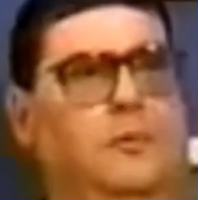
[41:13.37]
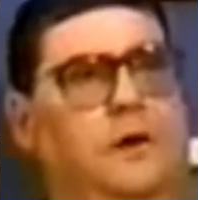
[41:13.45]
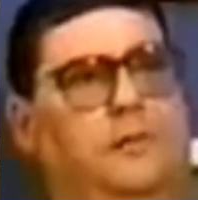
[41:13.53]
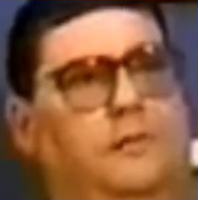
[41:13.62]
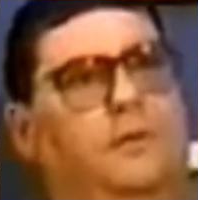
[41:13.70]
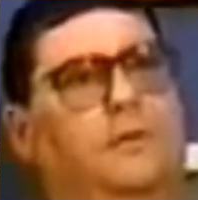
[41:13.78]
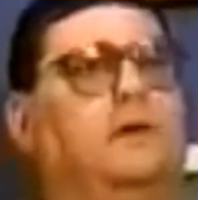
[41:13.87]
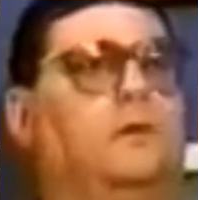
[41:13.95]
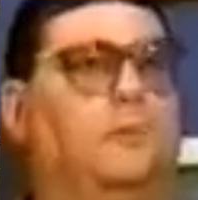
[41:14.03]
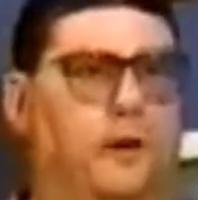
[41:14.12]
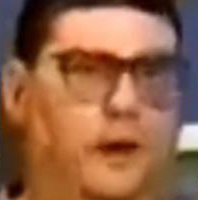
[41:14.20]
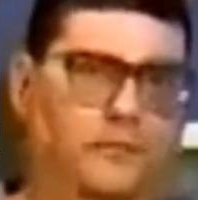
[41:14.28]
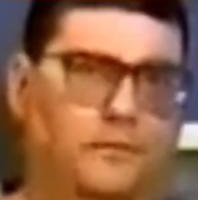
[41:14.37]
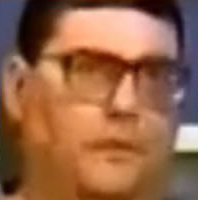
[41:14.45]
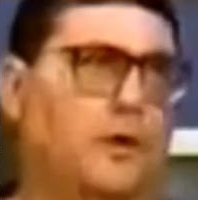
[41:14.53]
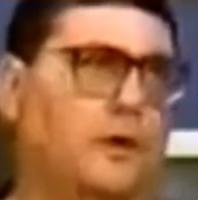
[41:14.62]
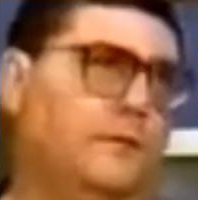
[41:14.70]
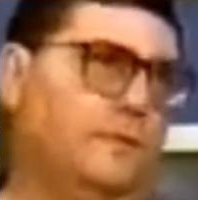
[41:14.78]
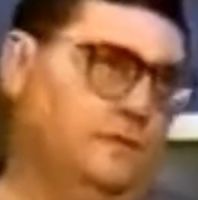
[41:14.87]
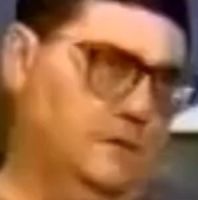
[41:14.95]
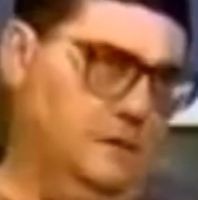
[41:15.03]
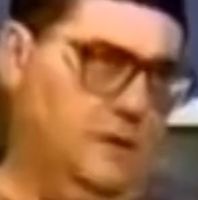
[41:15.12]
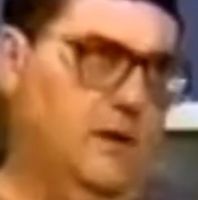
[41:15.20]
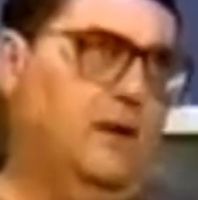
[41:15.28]
whatever, and then you ran for office
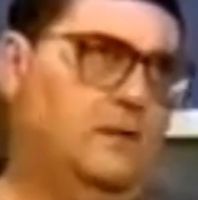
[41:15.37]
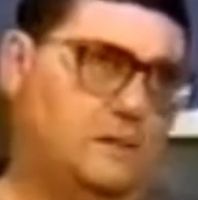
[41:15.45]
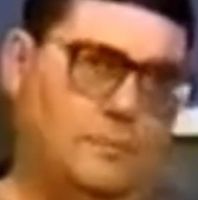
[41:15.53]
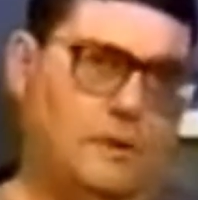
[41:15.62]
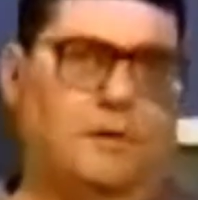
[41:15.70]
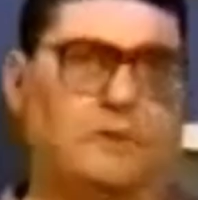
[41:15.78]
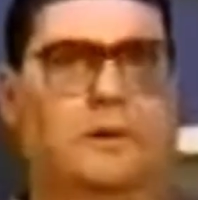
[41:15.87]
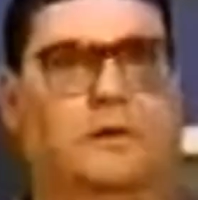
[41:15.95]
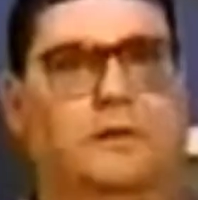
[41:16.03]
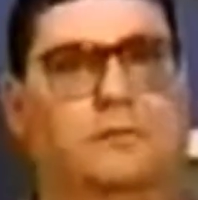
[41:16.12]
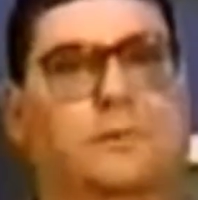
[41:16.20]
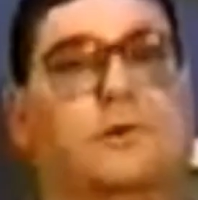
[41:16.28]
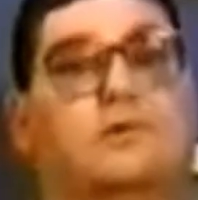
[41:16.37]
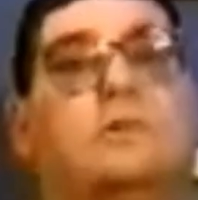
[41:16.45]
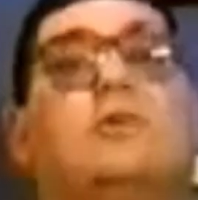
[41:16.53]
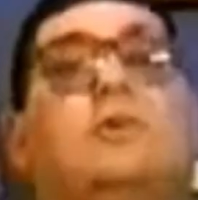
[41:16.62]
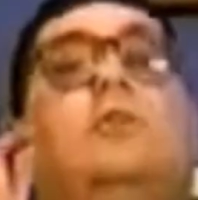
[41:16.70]
and you had some background experience.